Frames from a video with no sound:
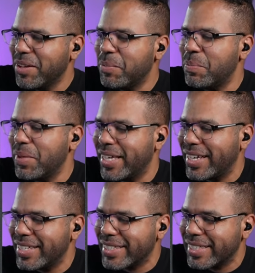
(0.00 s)

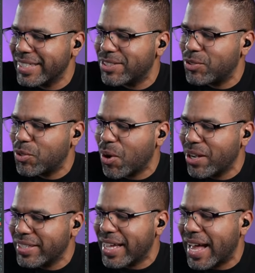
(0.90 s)
because it
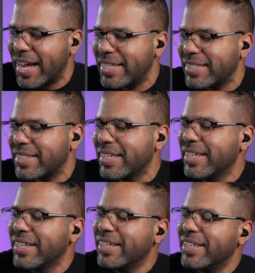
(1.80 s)
destroys guys.
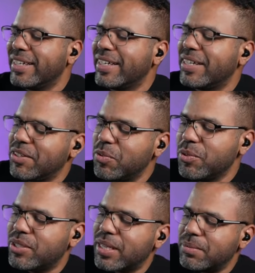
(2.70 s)

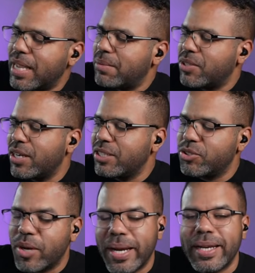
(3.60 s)
You sometimes are in a
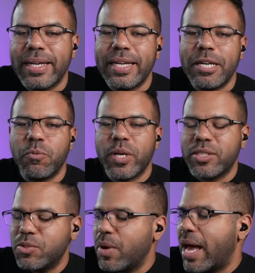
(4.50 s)
trade and then it
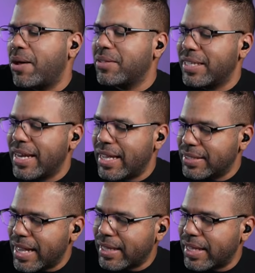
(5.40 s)
wicks you out. The
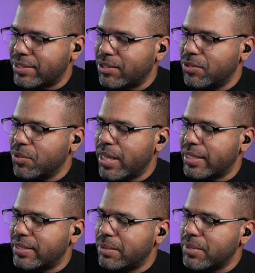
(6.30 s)
Nasdaq likes to do
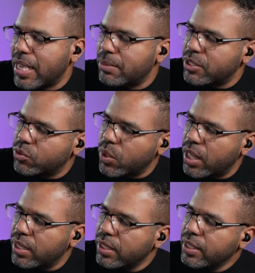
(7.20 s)
that sometimes as
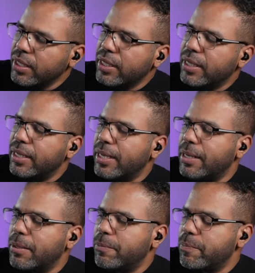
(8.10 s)
well.
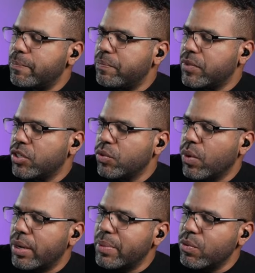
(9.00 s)
You
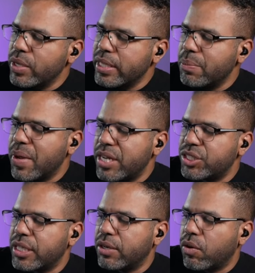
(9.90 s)
want to be really
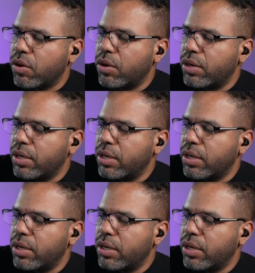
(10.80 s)
patient on